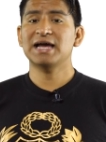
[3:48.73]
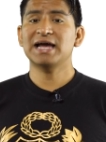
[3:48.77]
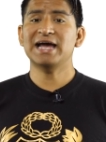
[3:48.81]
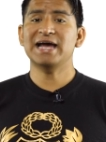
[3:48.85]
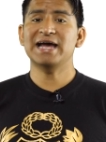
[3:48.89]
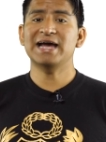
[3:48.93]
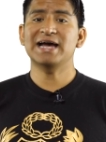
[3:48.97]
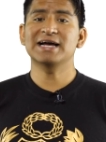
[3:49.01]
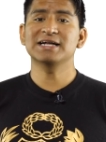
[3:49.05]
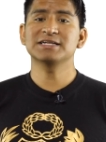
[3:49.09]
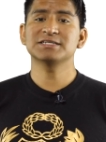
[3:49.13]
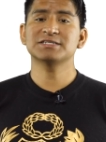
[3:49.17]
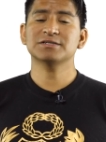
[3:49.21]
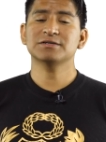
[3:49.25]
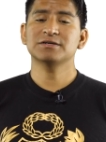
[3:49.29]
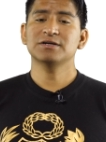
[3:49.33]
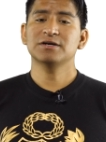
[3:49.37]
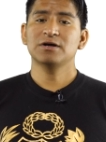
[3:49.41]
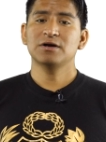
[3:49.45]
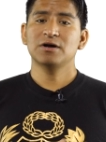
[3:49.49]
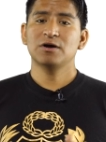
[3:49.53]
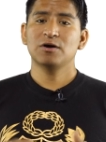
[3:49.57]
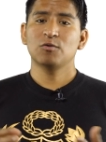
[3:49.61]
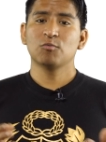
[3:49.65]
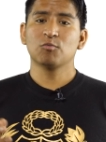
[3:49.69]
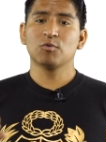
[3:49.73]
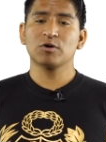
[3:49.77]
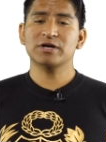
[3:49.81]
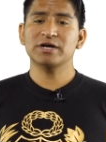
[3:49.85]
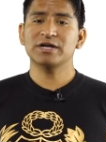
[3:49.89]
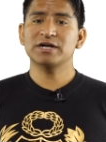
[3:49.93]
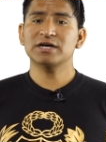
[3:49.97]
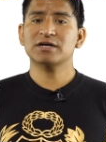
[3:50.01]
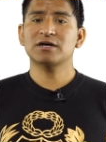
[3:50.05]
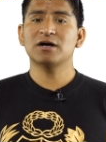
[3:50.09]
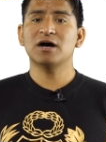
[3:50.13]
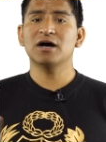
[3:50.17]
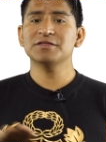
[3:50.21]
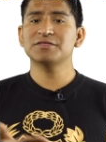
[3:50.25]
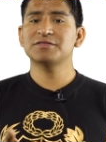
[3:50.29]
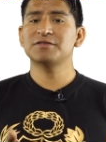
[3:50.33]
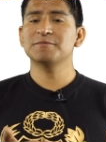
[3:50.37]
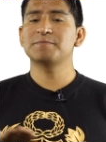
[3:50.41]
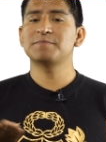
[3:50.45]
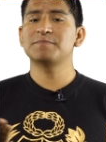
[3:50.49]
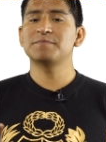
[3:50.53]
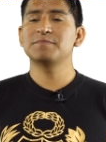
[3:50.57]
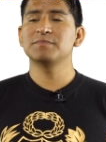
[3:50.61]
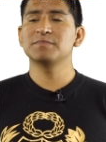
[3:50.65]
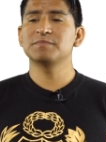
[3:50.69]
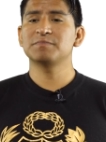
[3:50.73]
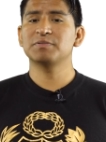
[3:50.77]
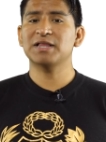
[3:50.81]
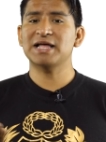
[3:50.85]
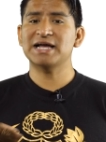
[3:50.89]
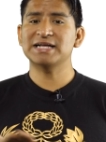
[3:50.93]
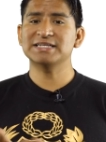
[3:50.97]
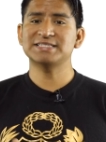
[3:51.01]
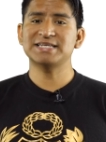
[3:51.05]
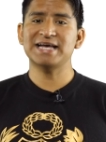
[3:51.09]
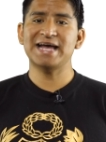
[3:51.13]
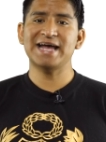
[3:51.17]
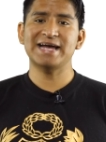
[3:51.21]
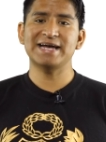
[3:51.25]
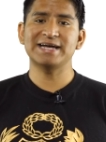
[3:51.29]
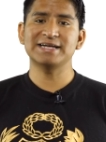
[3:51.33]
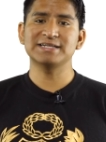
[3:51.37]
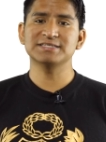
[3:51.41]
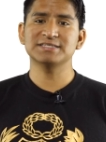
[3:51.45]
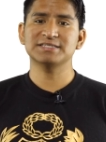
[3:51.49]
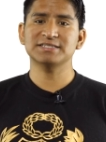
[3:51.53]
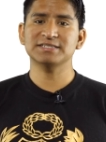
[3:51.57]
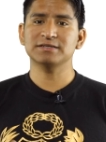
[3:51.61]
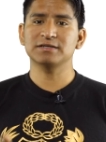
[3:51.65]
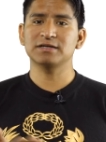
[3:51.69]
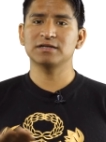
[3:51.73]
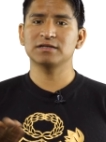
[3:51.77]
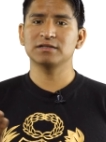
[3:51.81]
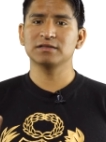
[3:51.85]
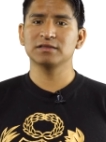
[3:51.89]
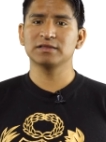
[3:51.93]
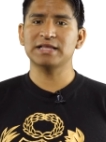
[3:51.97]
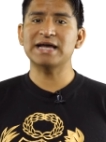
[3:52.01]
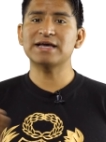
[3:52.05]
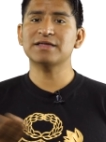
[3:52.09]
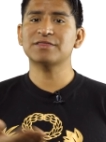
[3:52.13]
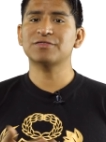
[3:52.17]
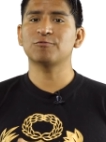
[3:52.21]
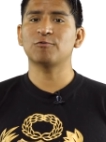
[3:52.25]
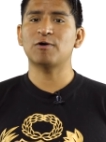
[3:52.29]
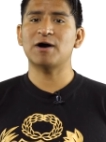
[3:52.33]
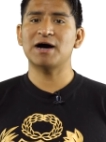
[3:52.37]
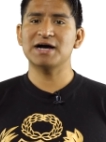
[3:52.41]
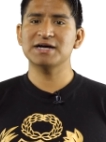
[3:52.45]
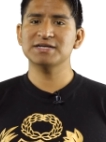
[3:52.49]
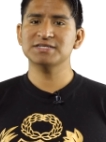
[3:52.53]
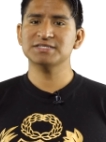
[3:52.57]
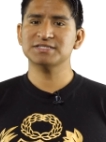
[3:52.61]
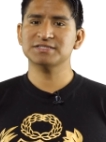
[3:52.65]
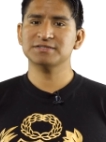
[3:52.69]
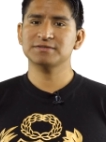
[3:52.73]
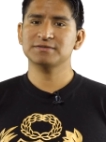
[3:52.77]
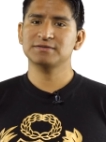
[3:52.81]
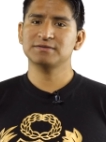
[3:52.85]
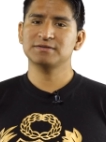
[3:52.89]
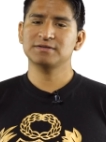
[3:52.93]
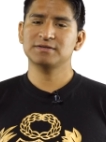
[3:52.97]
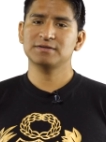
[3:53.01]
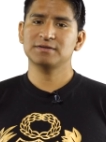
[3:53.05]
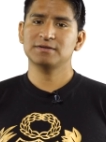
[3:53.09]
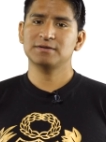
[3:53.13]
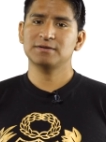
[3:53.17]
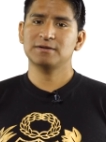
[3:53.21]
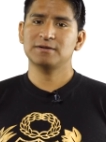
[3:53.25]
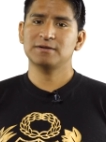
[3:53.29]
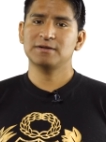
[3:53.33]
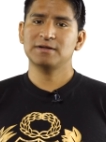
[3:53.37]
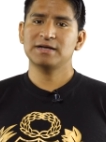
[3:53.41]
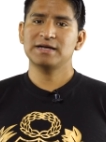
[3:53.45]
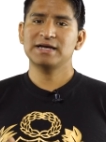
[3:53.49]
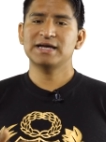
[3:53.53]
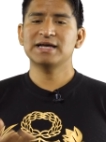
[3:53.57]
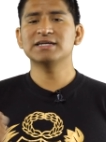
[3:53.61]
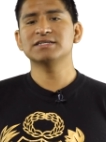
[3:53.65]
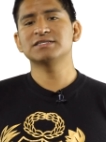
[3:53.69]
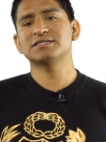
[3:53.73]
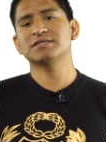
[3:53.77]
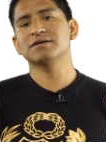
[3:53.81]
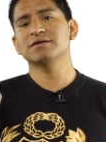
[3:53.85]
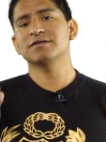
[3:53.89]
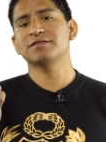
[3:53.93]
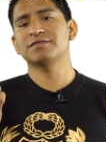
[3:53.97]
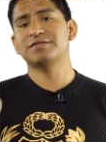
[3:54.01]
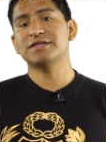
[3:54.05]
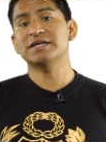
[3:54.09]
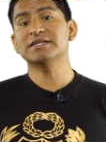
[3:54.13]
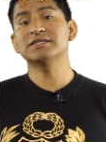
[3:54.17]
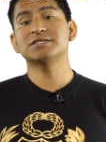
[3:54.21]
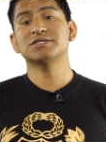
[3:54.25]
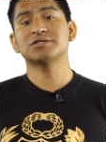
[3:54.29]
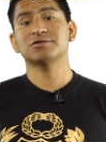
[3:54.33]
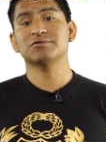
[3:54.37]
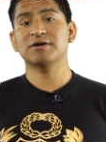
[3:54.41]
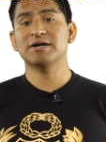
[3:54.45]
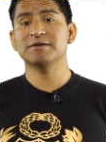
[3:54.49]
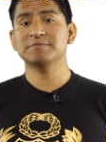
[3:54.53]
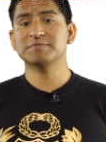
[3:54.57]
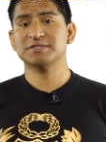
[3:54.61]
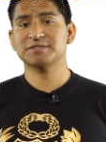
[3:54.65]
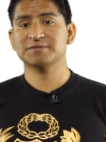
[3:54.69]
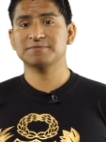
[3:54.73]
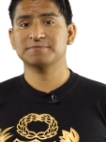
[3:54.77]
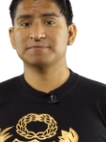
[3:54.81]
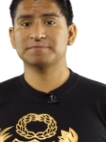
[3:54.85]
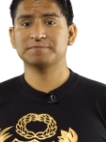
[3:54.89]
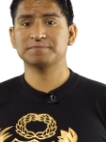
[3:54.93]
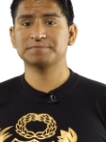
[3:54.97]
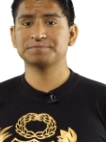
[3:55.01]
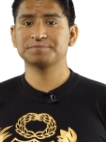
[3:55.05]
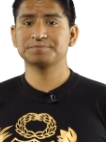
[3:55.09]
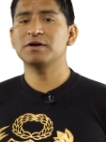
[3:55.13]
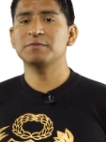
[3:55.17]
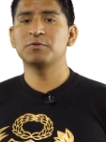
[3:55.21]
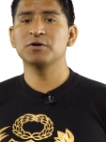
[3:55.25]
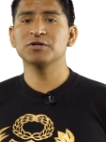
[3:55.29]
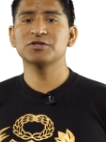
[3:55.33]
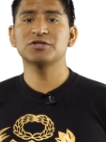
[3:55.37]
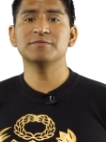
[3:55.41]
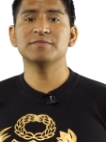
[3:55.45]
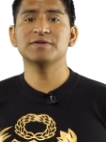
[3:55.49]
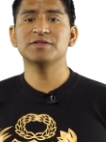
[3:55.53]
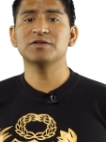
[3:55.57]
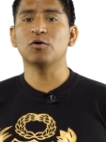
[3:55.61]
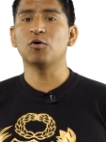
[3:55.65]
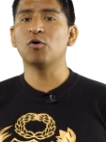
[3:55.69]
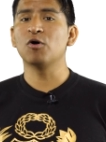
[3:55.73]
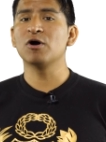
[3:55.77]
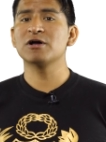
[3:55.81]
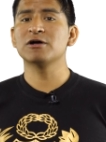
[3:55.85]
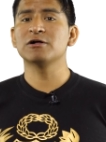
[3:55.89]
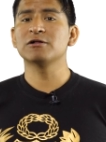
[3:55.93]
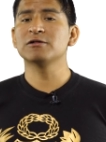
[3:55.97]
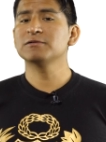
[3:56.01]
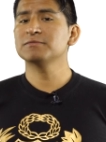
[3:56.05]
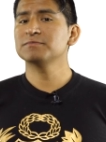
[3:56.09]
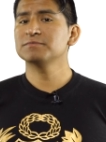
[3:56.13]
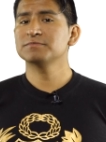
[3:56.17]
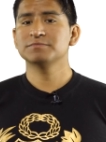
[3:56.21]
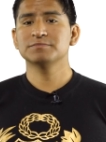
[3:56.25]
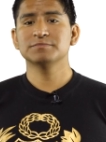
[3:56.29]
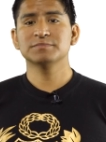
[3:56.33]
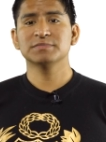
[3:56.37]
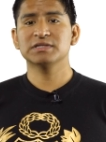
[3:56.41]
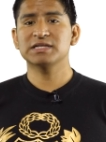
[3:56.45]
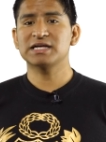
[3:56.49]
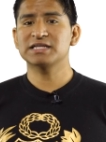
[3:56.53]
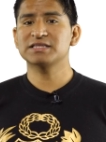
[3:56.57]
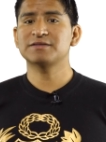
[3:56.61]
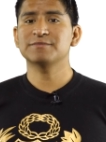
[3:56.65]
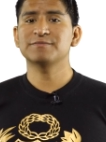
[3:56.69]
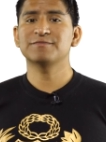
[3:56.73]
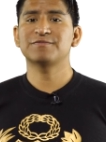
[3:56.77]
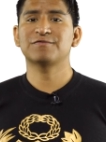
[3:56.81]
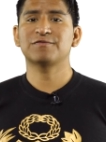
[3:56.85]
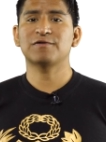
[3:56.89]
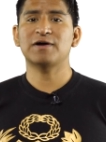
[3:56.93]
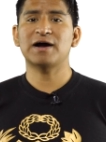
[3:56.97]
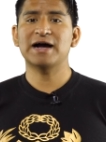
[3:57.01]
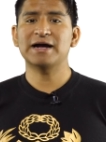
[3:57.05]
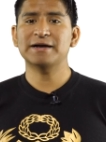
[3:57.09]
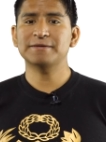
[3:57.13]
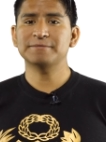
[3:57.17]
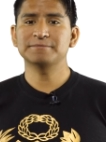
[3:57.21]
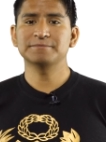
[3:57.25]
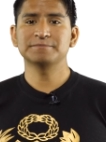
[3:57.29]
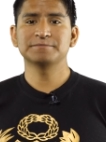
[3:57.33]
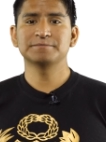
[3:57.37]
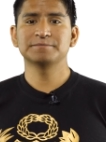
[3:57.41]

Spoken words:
and we're going to cut the plantains lengthwise into thin strips. Put them in the oil, let them fry.